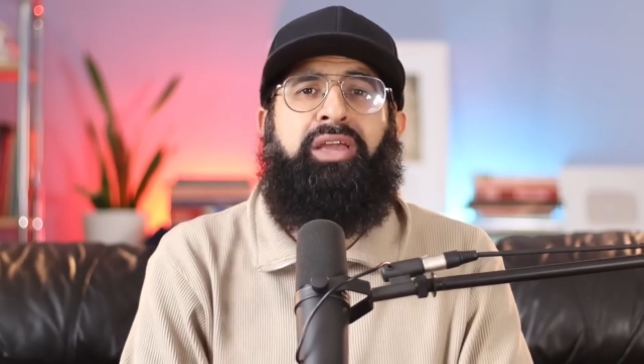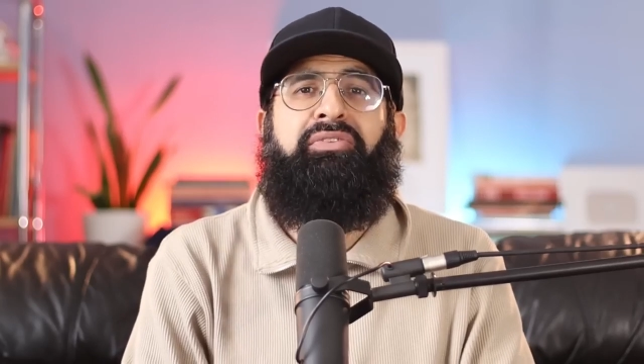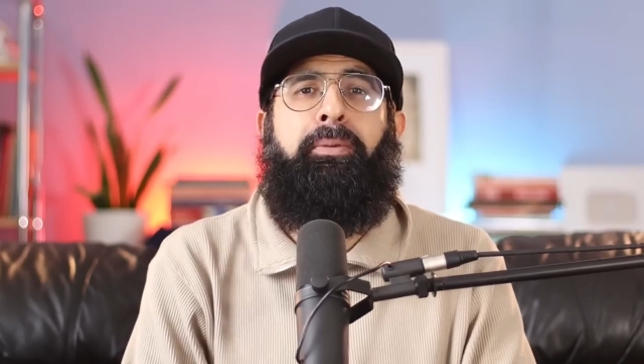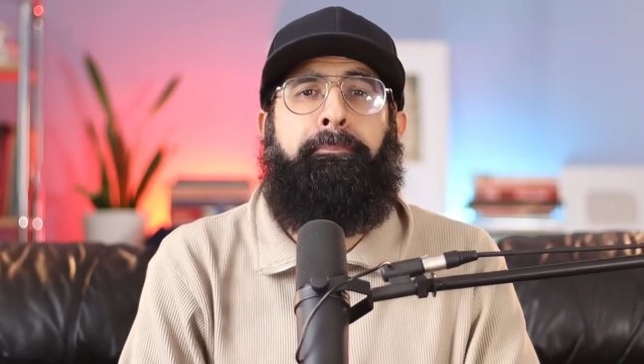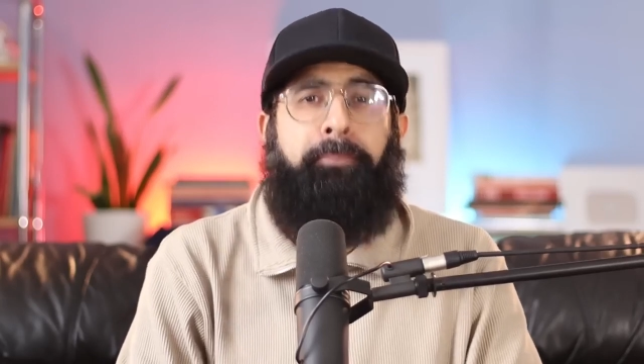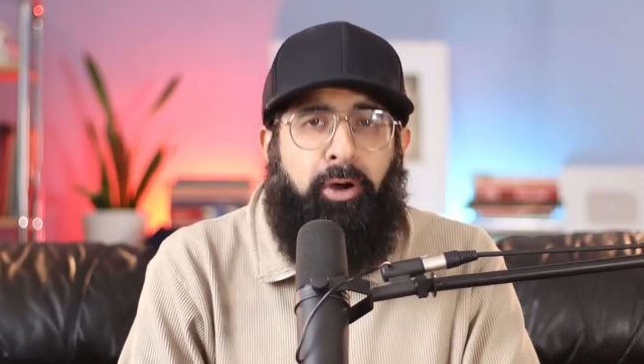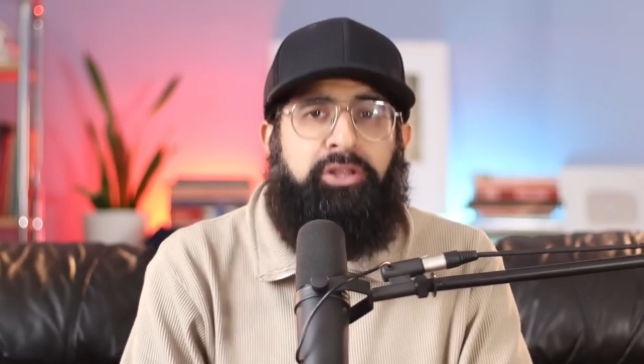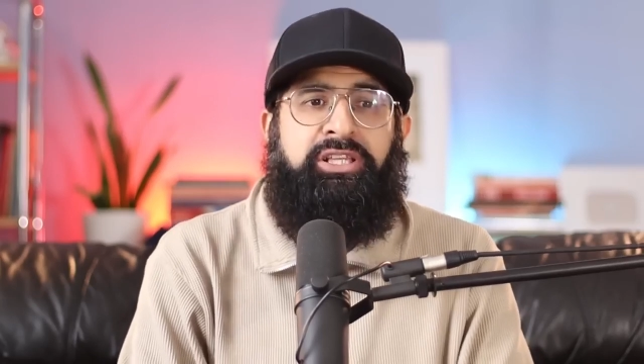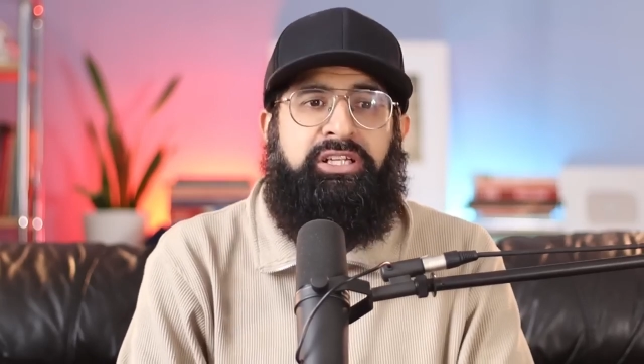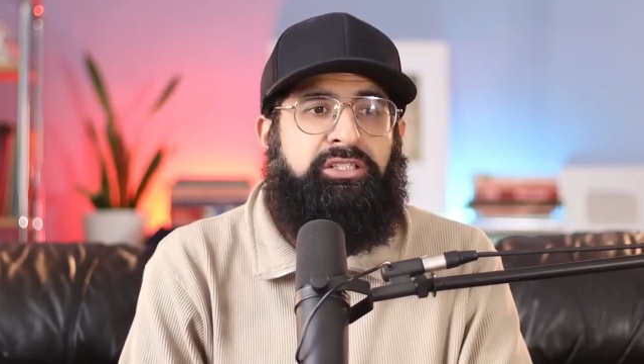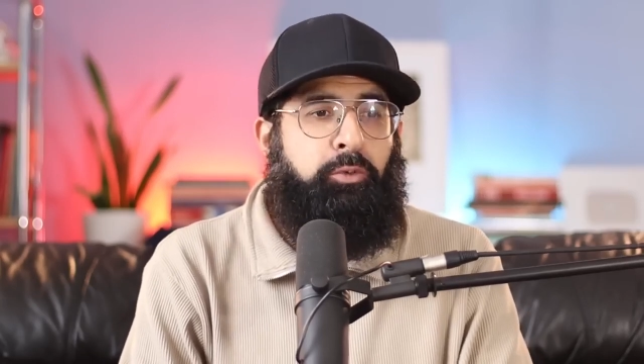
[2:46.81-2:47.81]
even
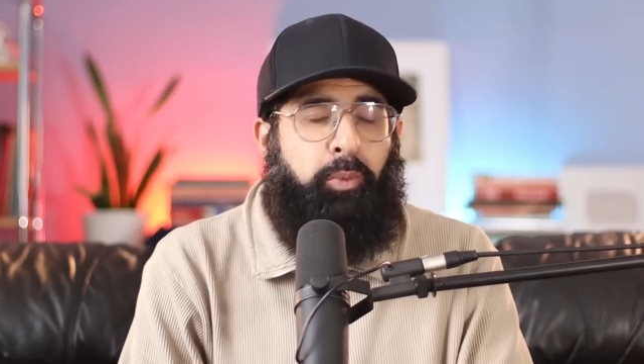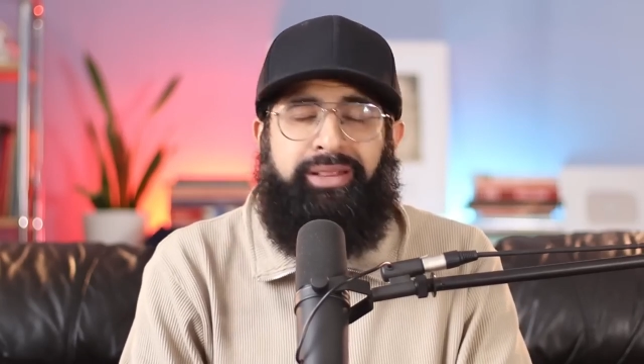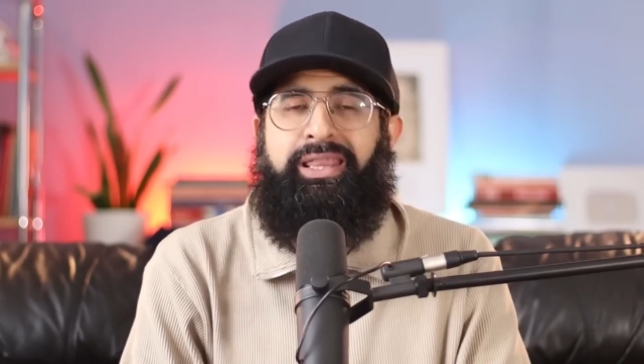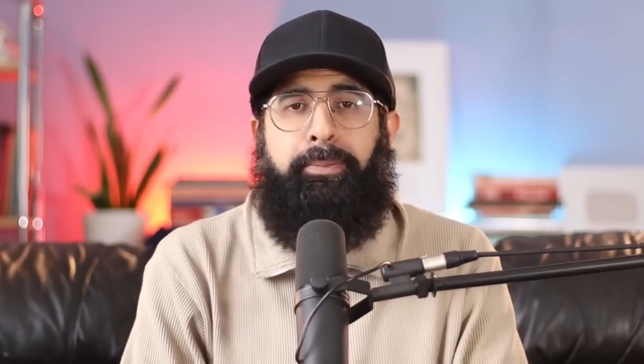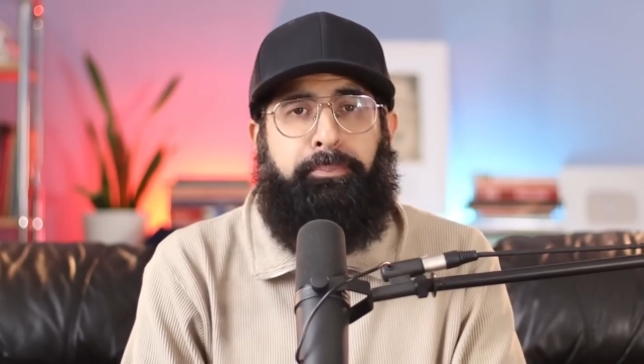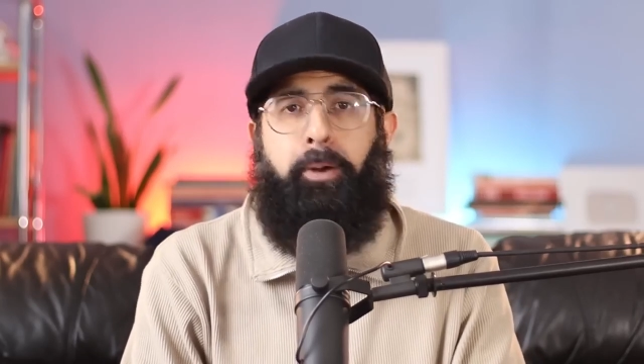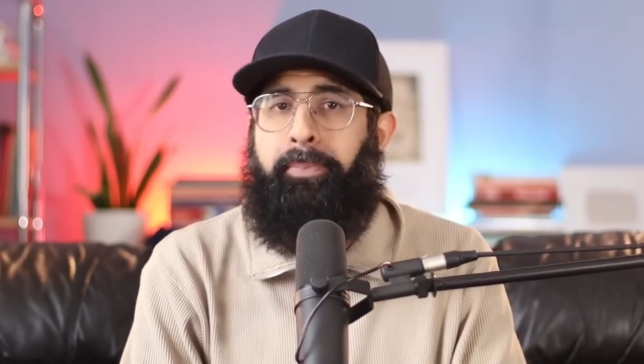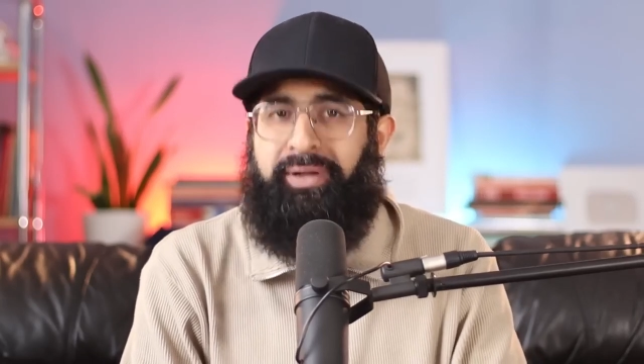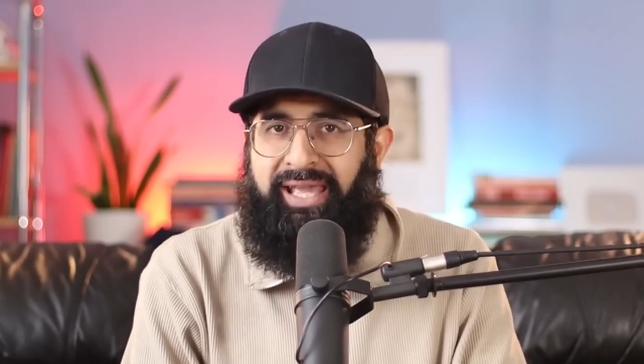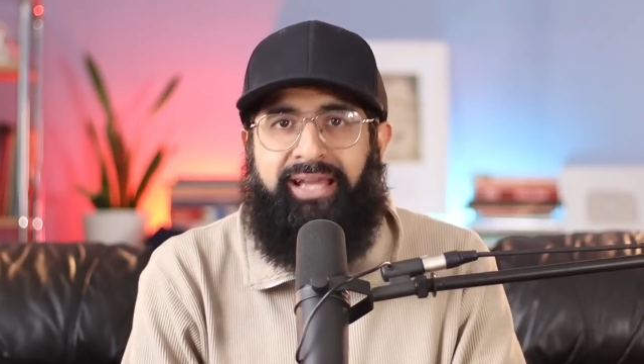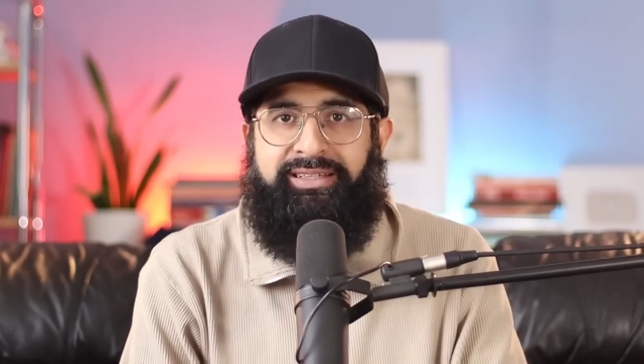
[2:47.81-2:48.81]
bothered with their
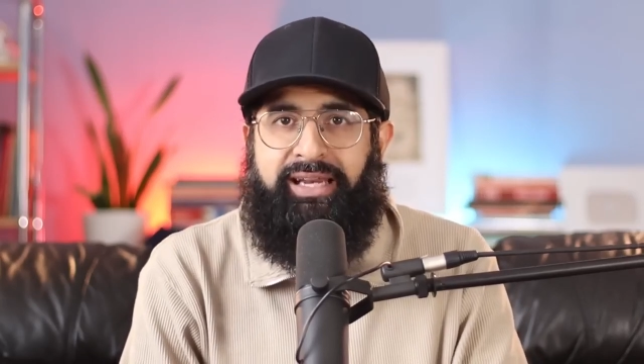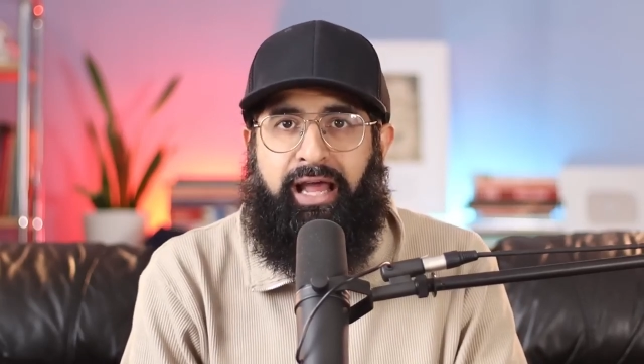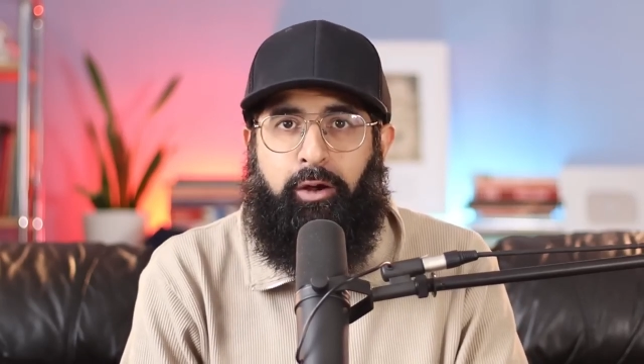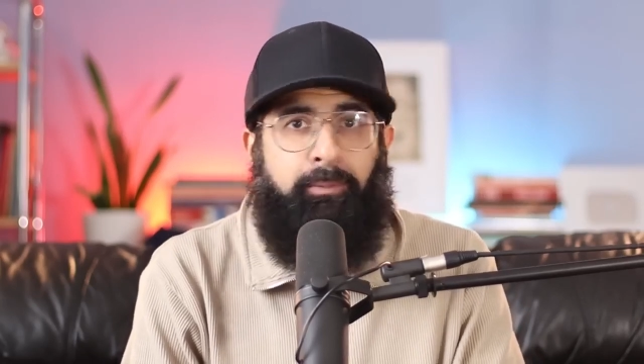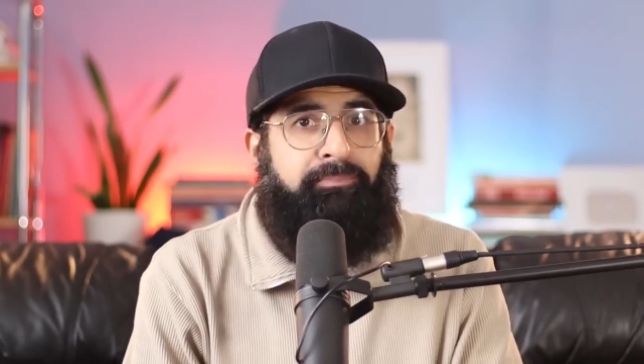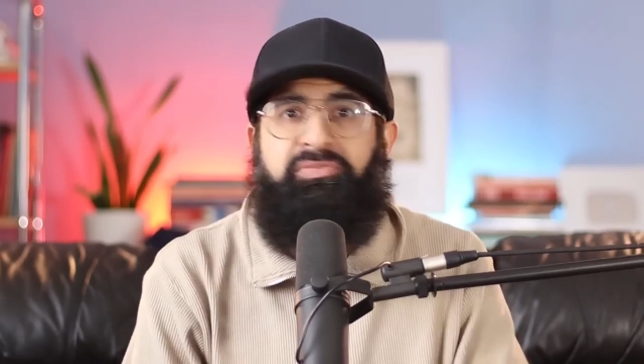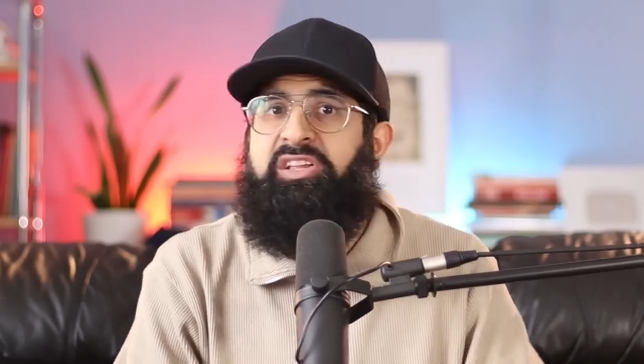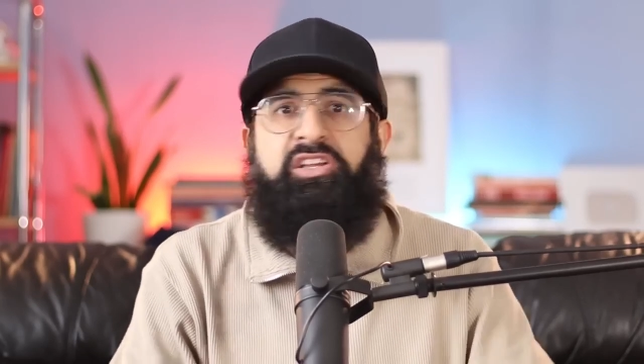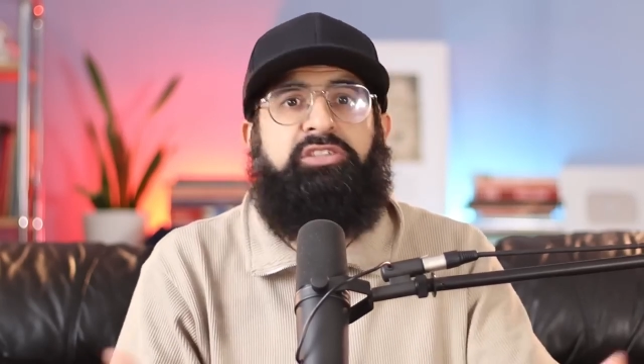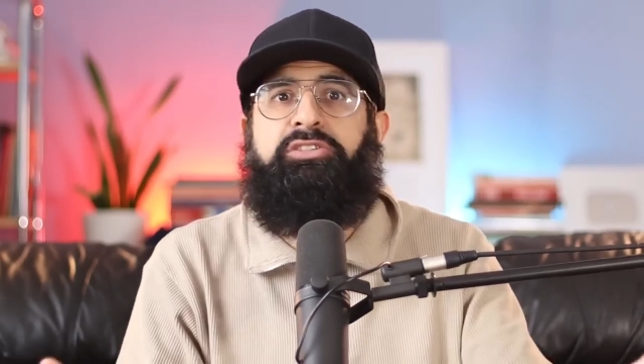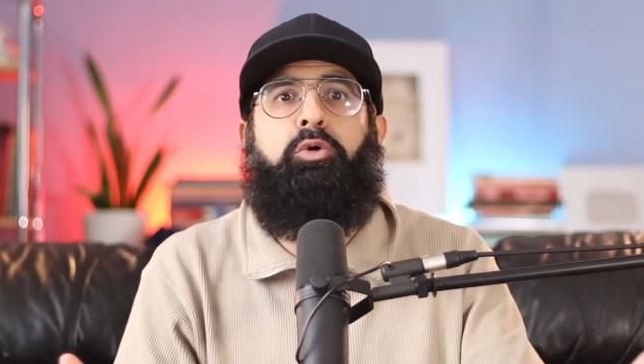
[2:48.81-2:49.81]
propaganda now. They
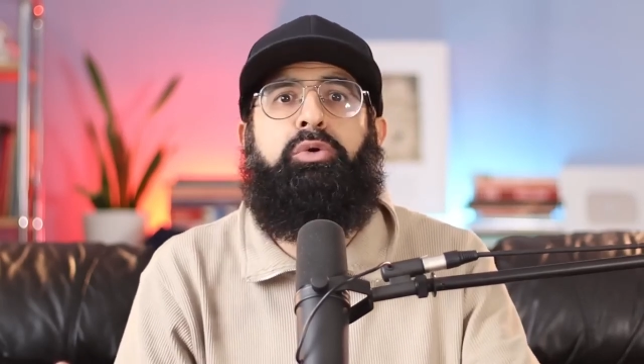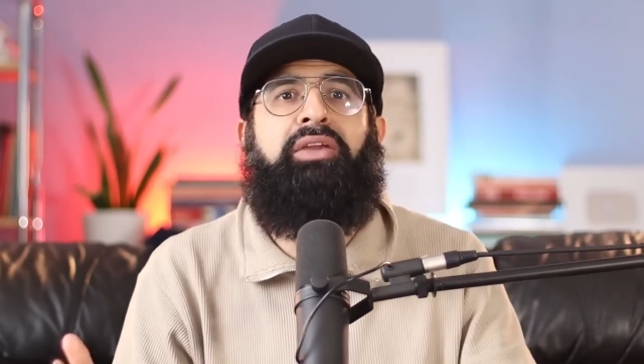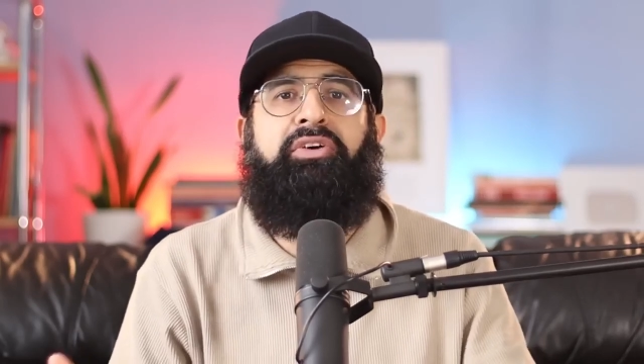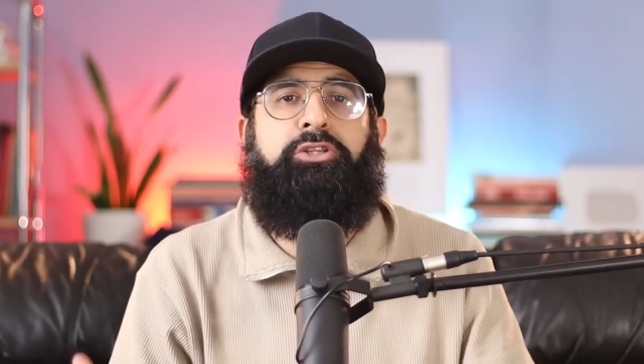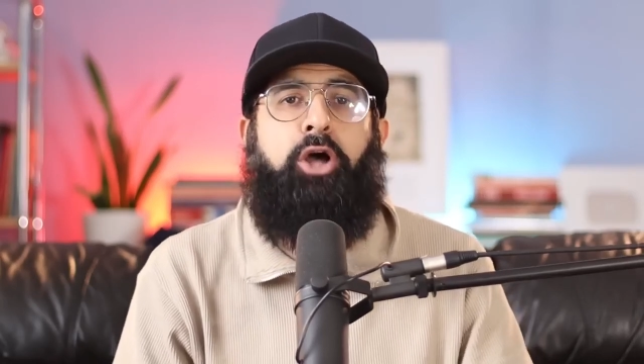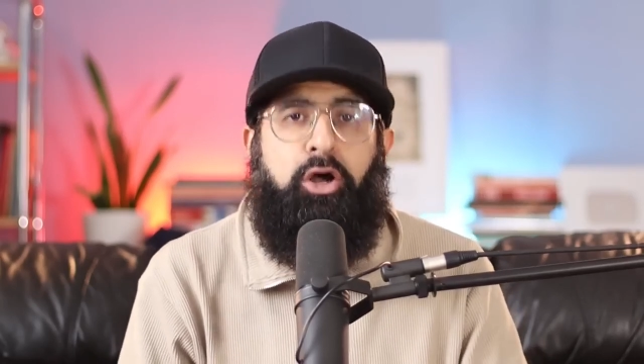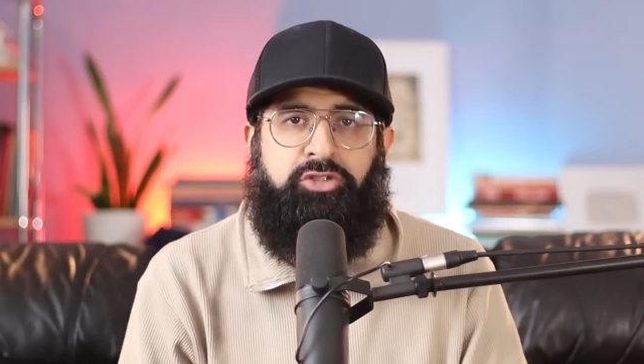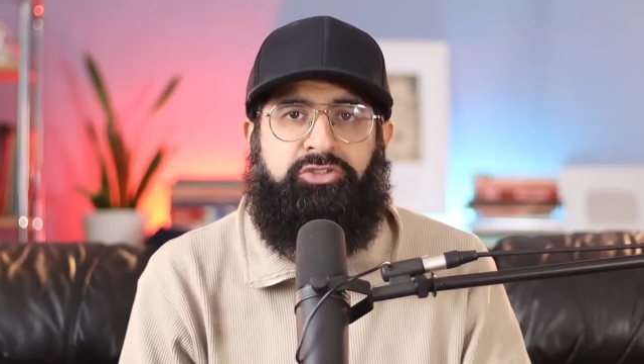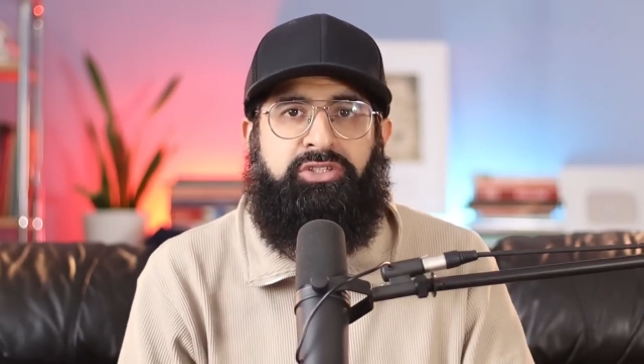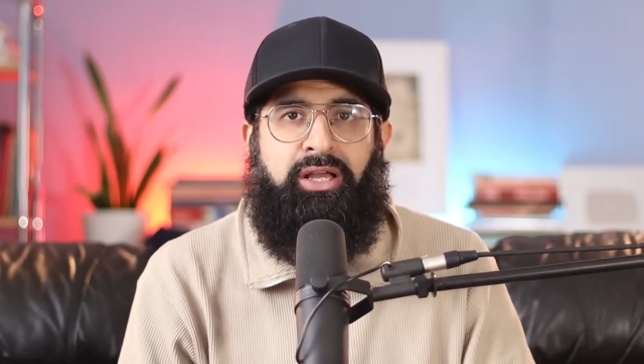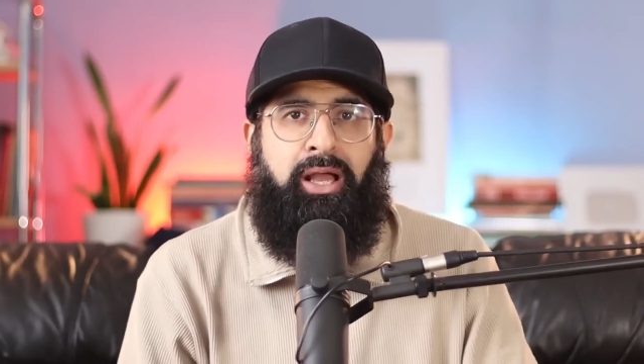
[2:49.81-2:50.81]
just don't give a
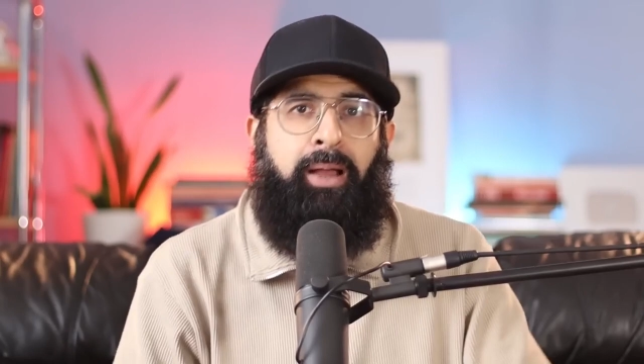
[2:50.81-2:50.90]
toss.